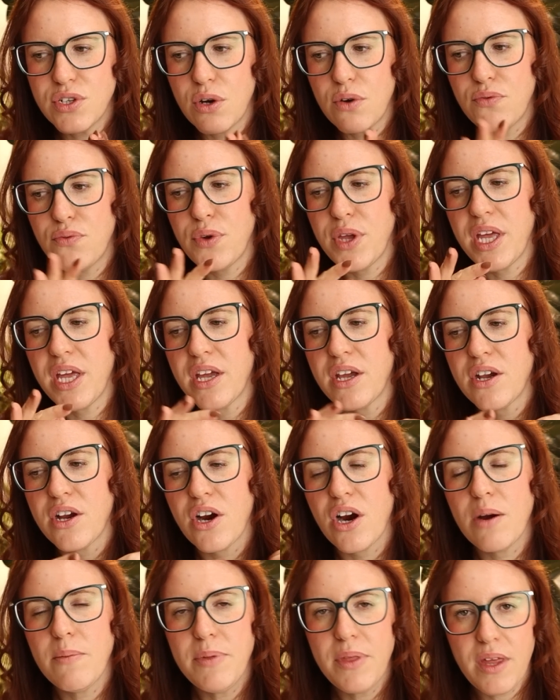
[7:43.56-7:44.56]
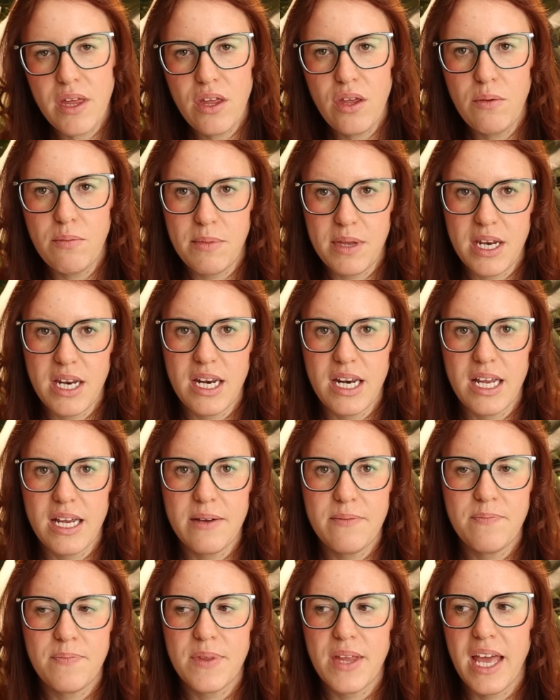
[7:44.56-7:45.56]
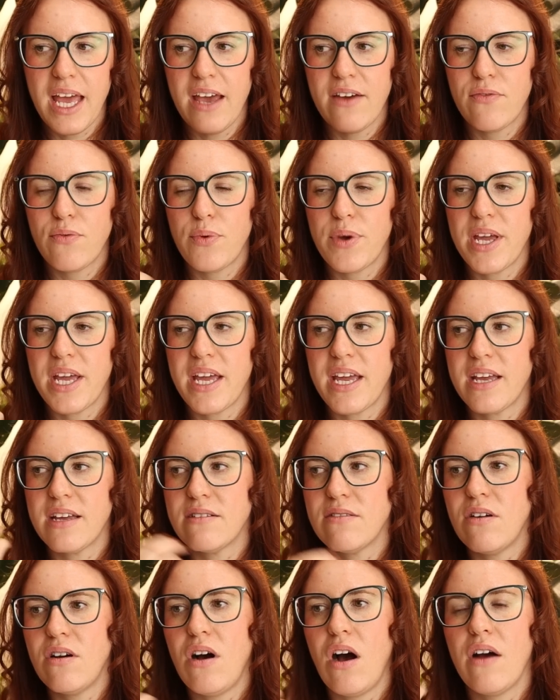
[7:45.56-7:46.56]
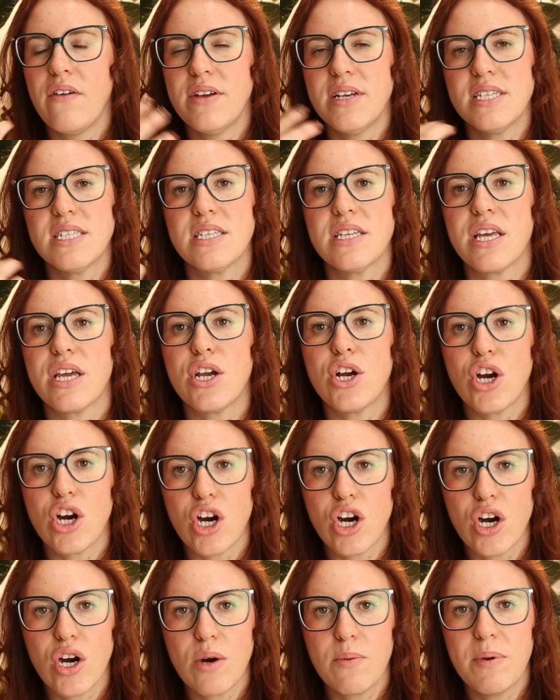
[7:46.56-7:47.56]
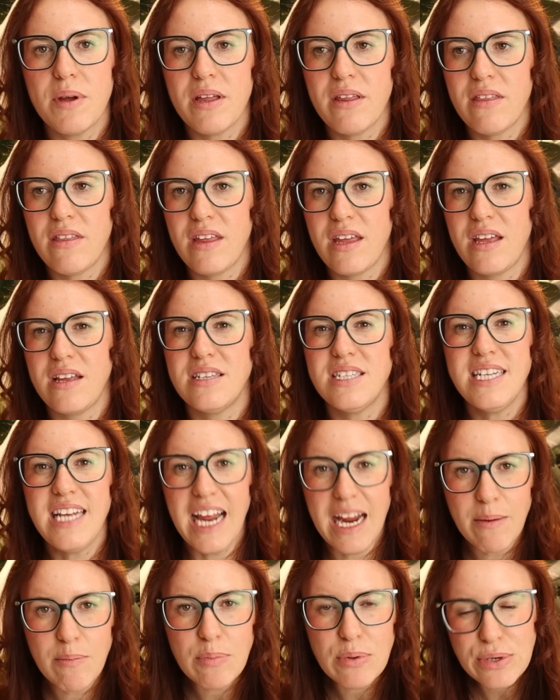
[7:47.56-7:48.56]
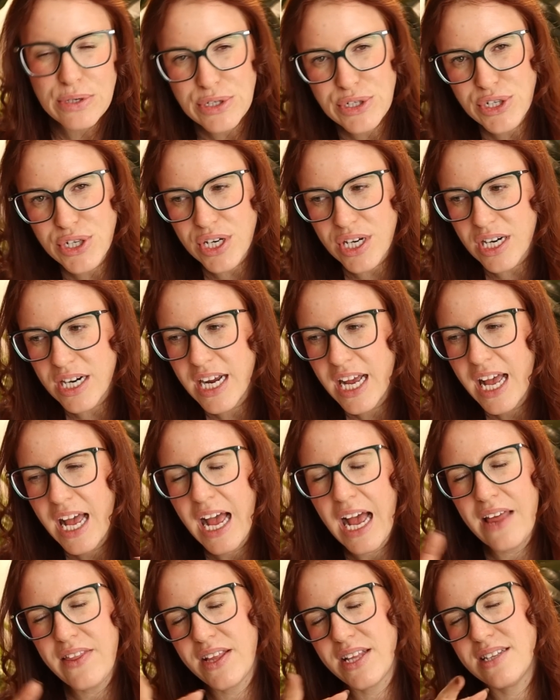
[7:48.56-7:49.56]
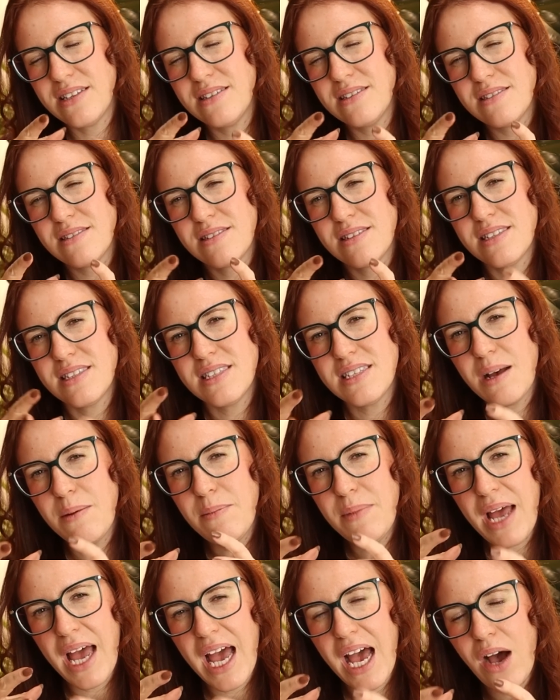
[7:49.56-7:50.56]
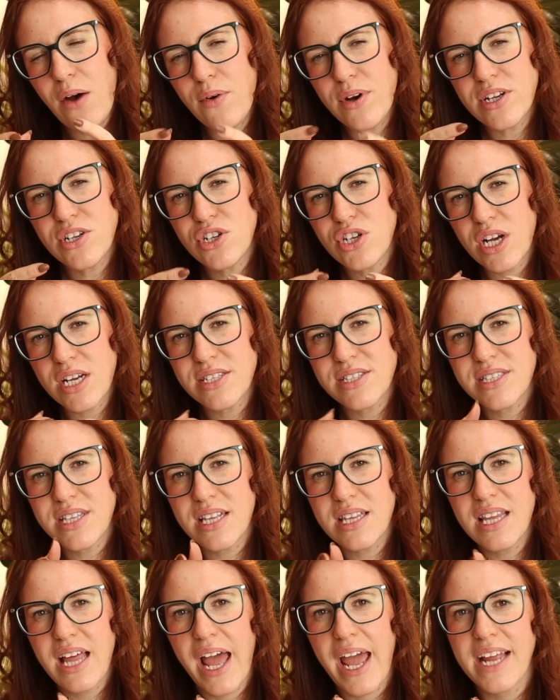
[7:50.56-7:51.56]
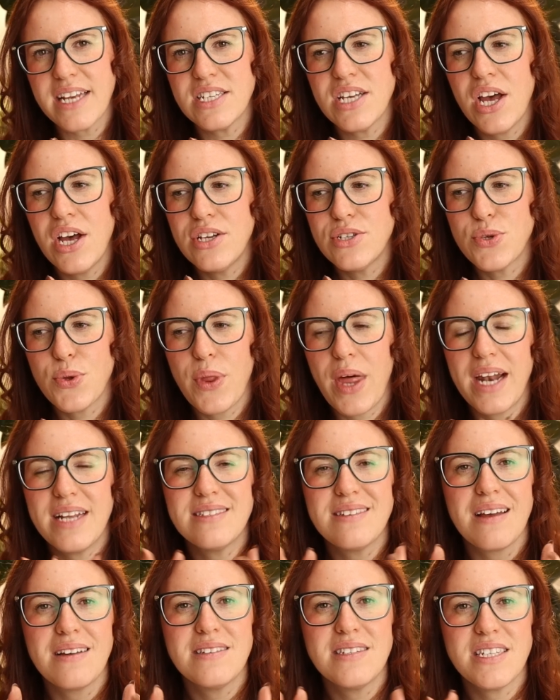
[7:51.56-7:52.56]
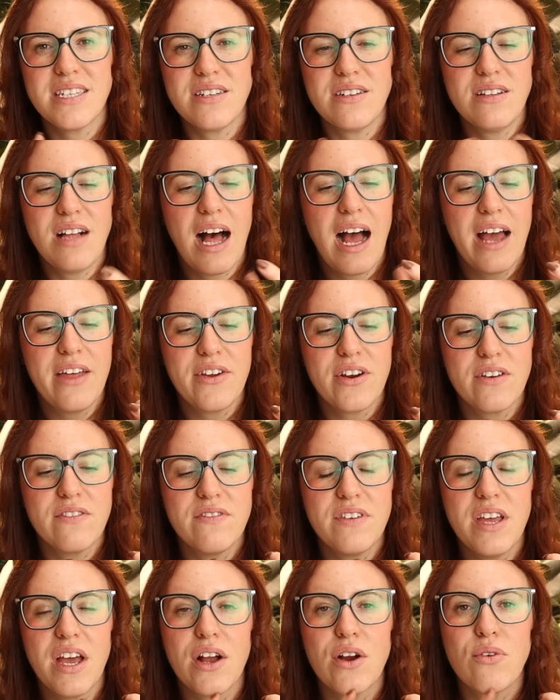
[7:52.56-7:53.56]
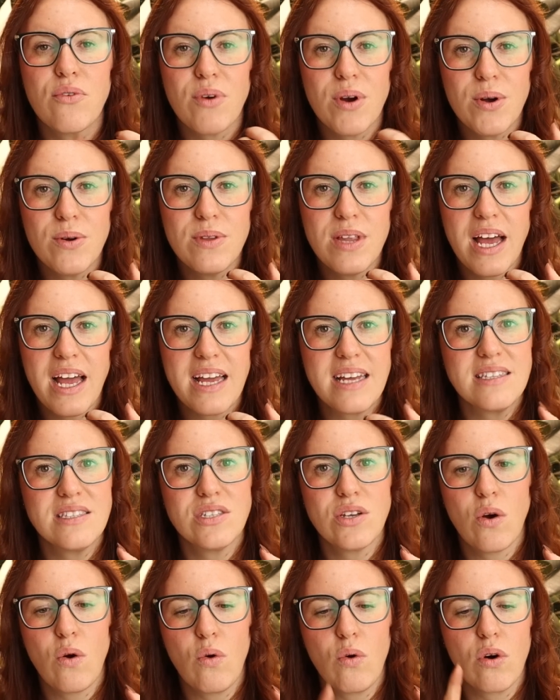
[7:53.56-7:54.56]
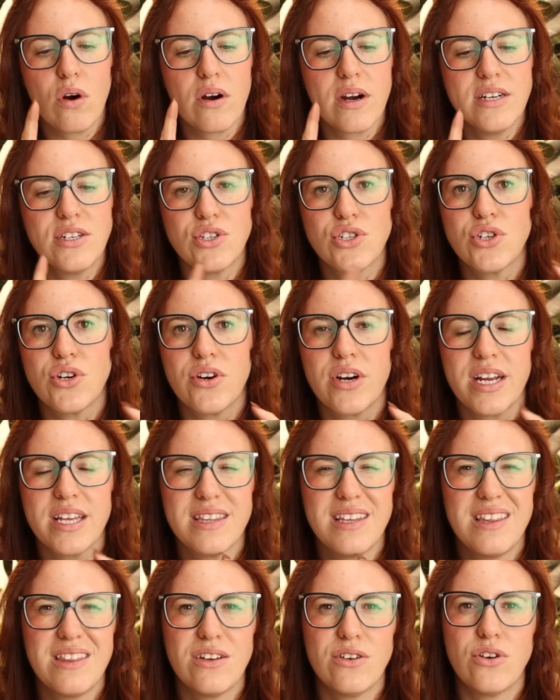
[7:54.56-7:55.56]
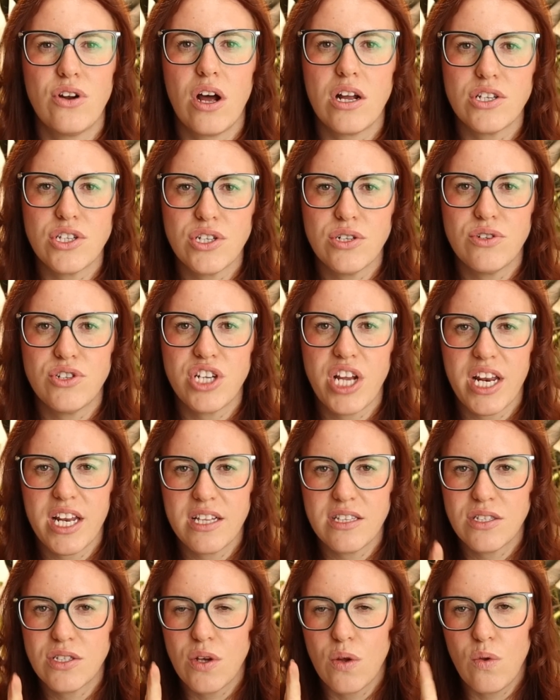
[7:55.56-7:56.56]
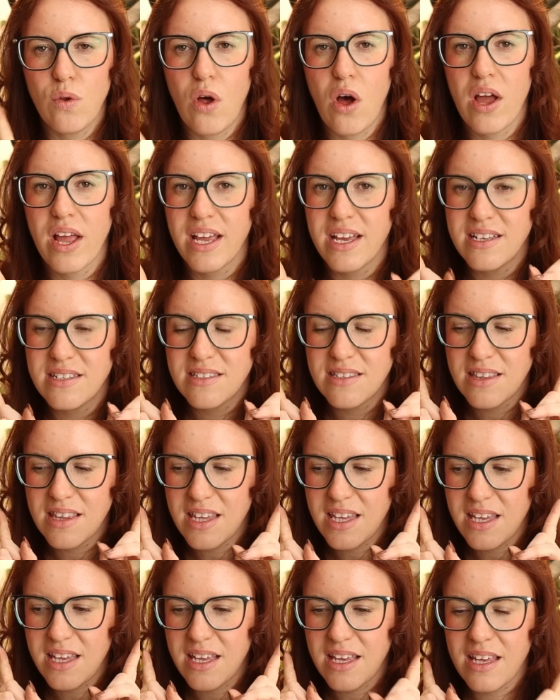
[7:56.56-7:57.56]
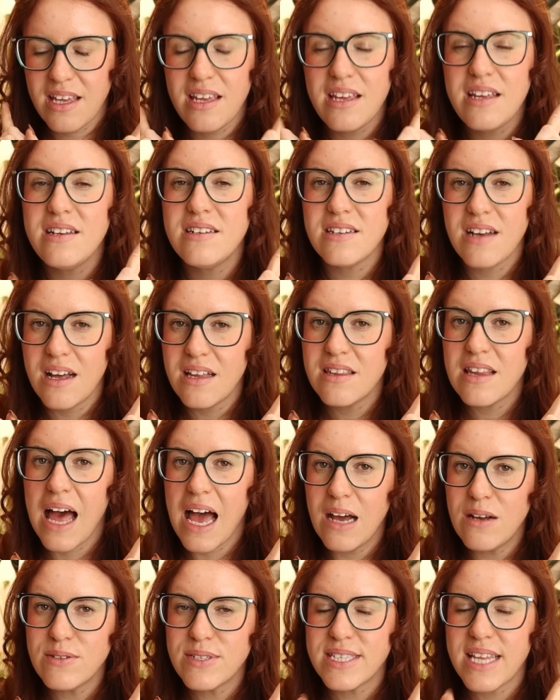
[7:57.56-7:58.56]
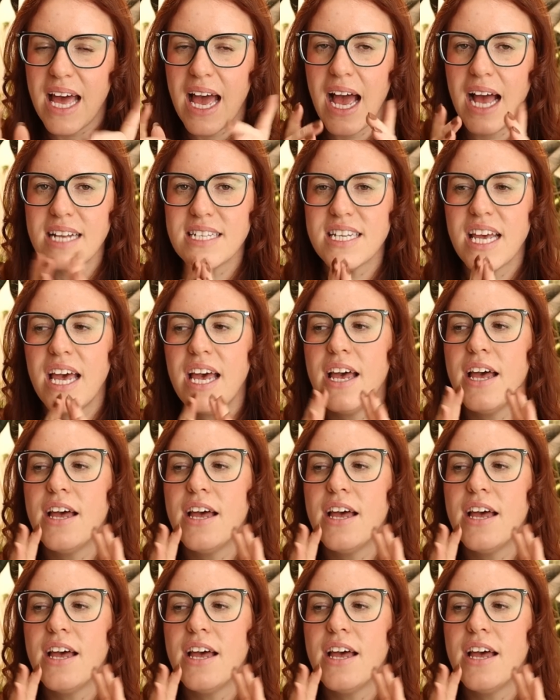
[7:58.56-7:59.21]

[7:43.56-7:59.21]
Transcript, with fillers: So if we curb the humidity, if we obviously curb the temperature and then somehow adjust the light so that it's ideal either via grow lights or ensuring that they're not too shaded so long as the heat allows that